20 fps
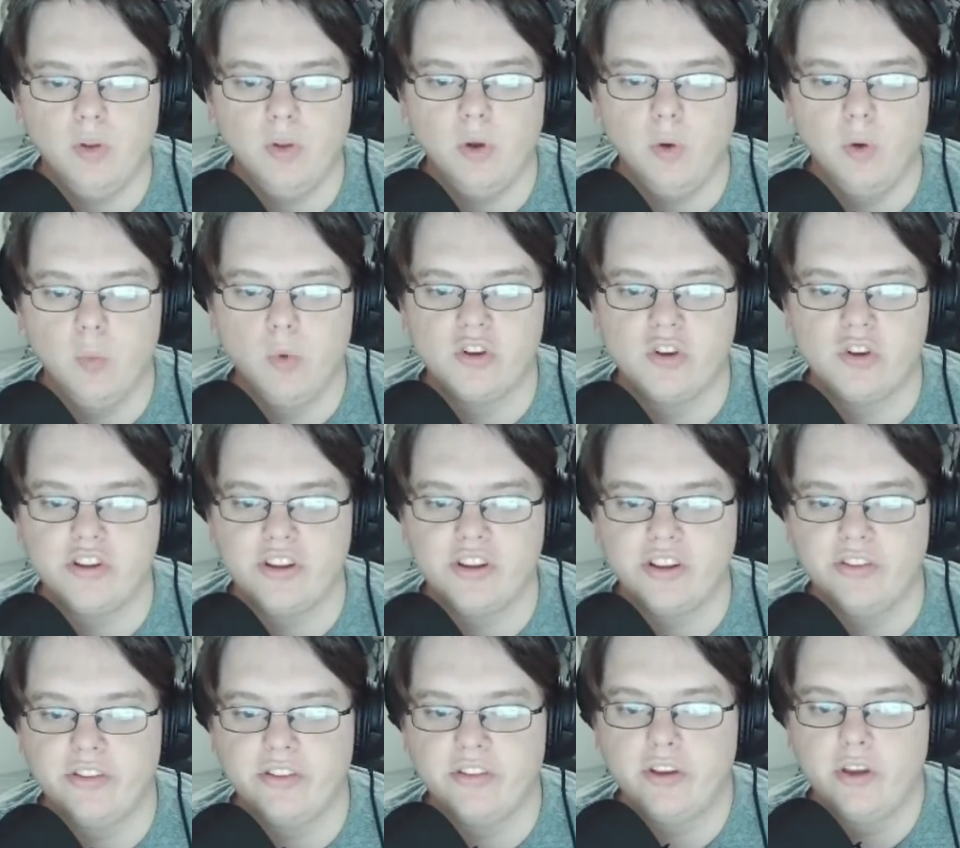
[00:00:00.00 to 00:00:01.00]
which
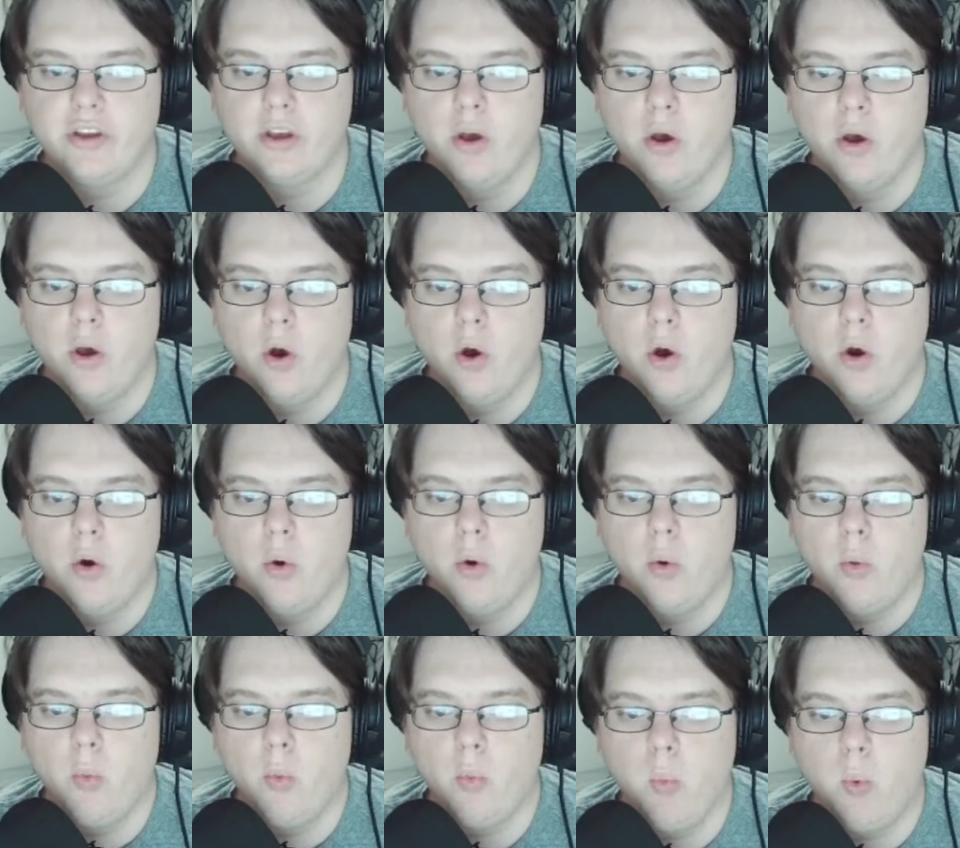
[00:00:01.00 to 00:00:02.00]
is
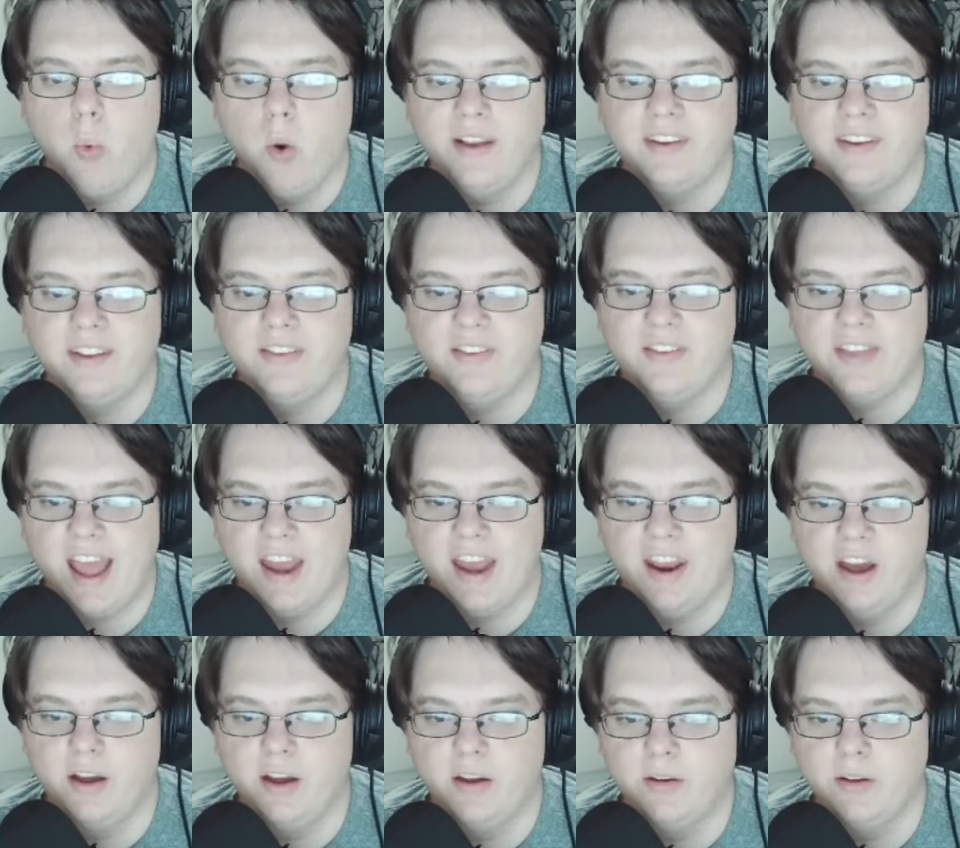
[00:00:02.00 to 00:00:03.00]
What is
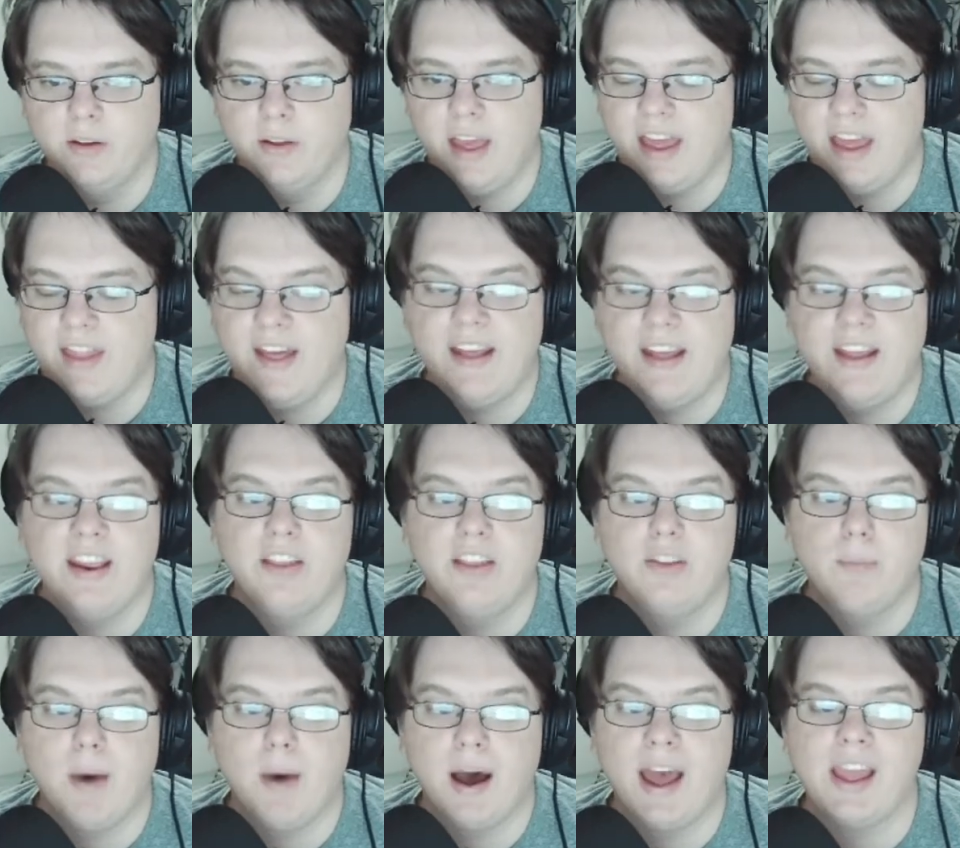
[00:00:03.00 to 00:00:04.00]
Xana? And that
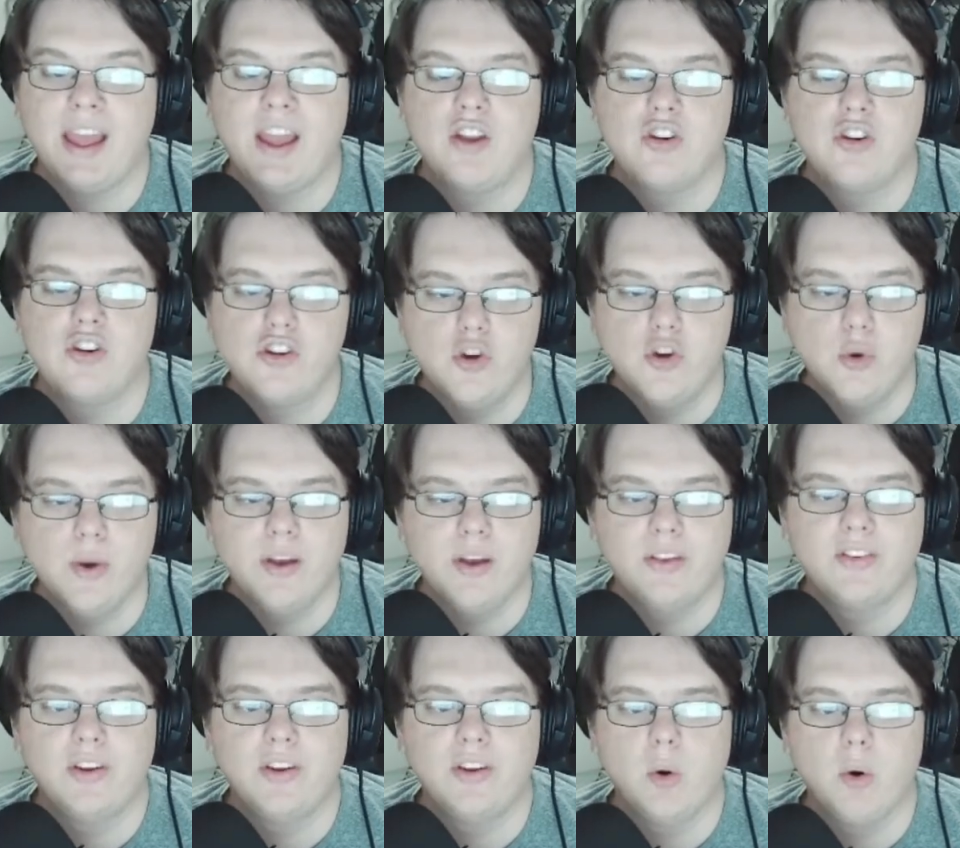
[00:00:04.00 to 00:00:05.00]
is my
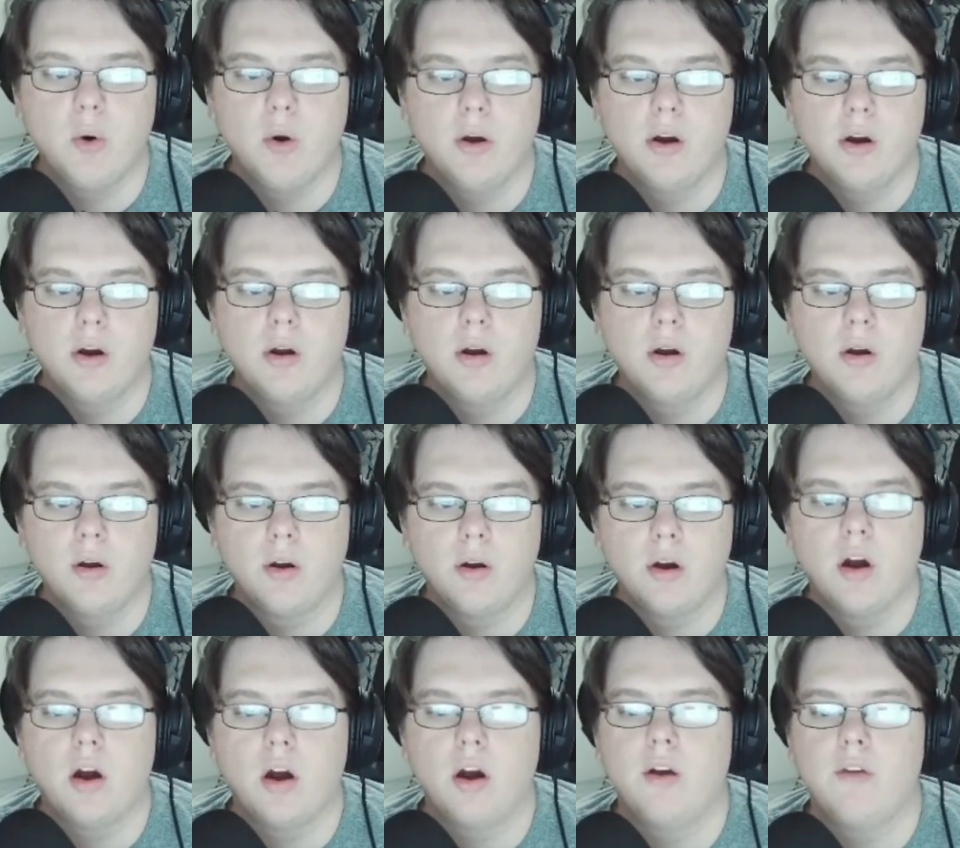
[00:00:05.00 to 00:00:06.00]
newest
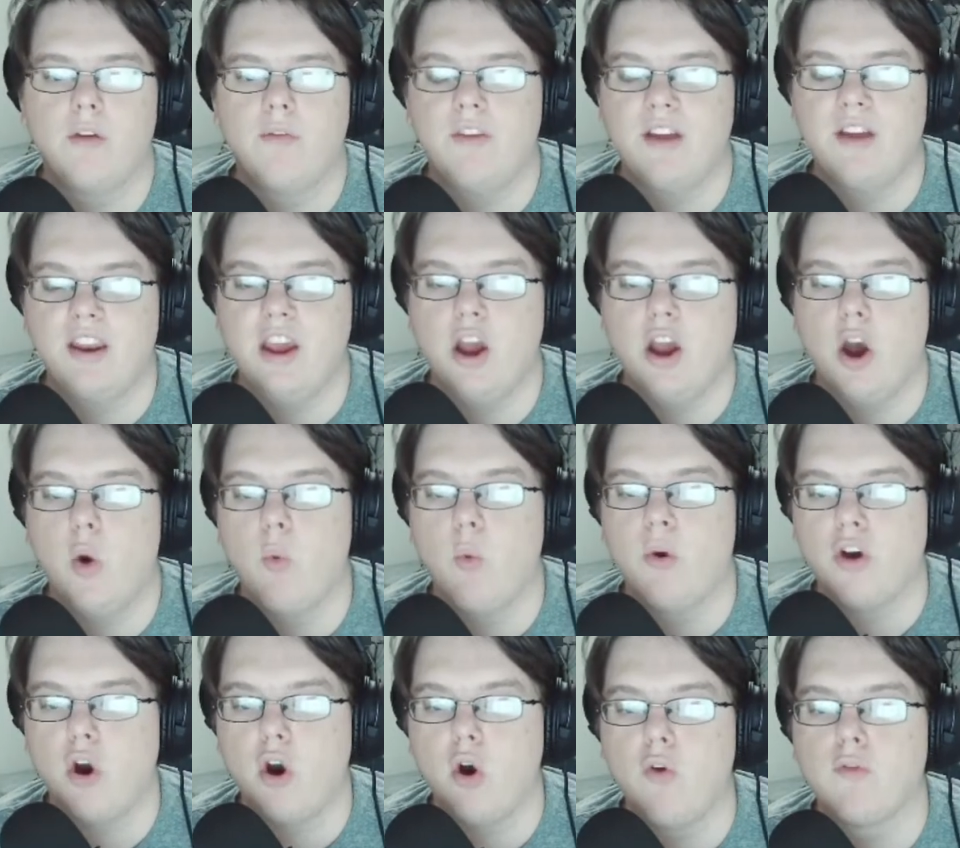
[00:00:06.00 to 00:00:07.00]
video
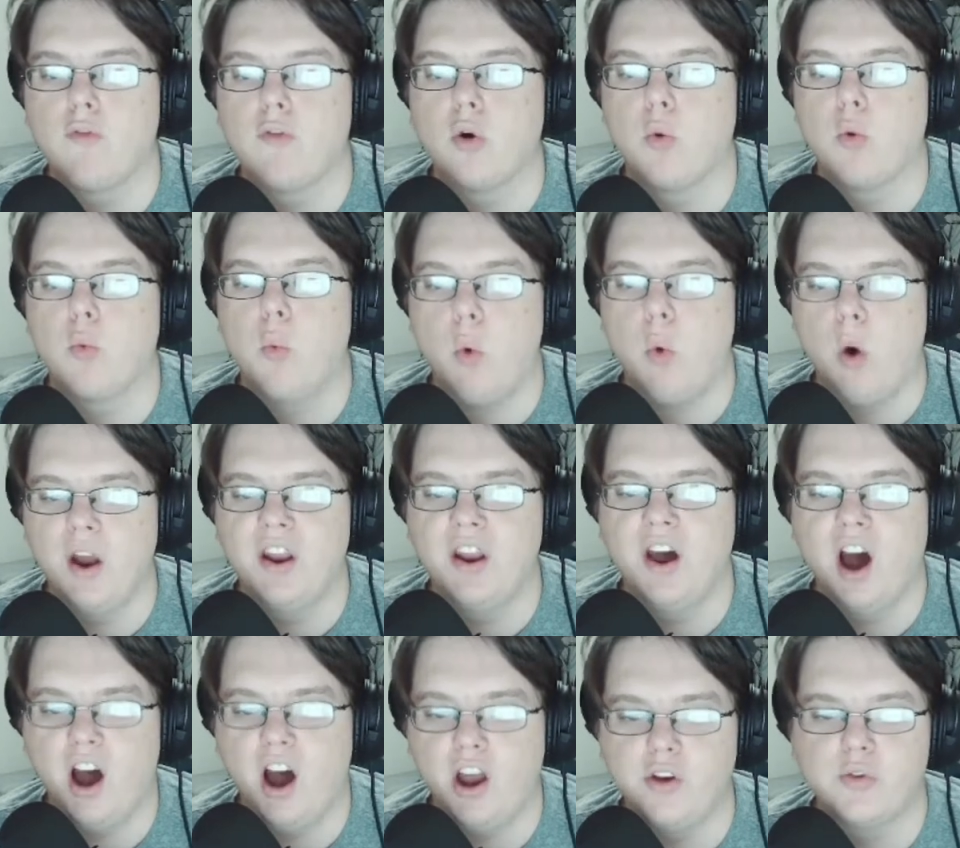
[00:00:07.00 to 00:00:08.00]
with over
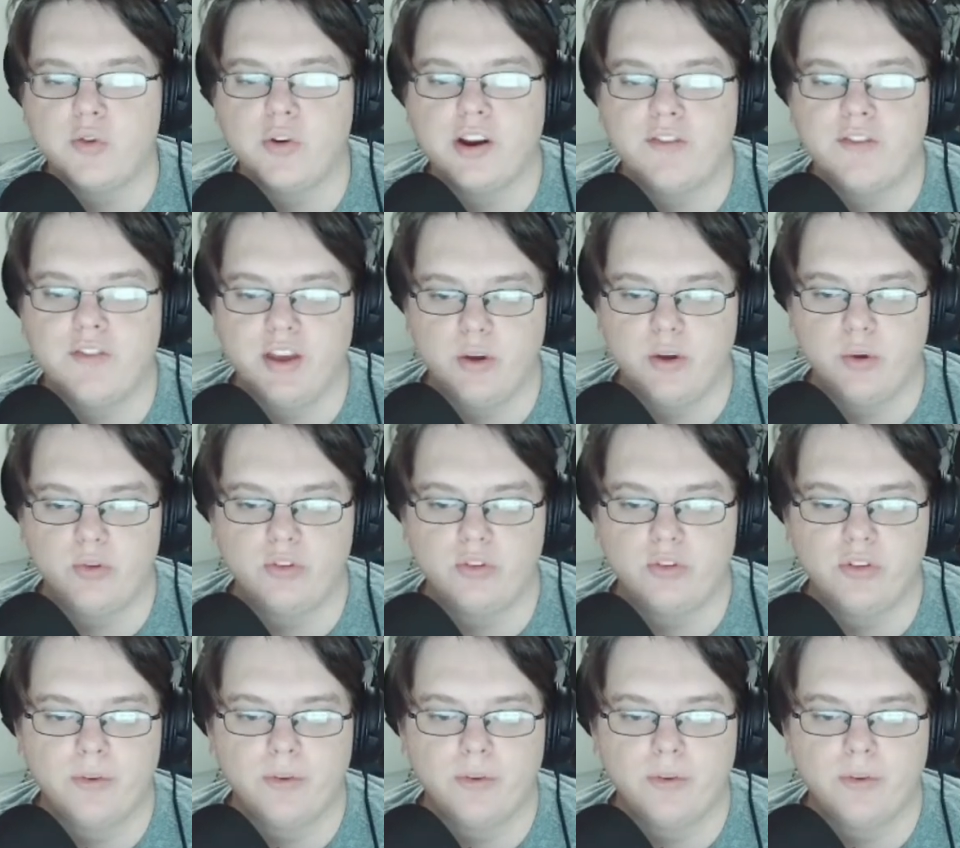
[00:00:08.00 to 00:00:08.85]
100 views.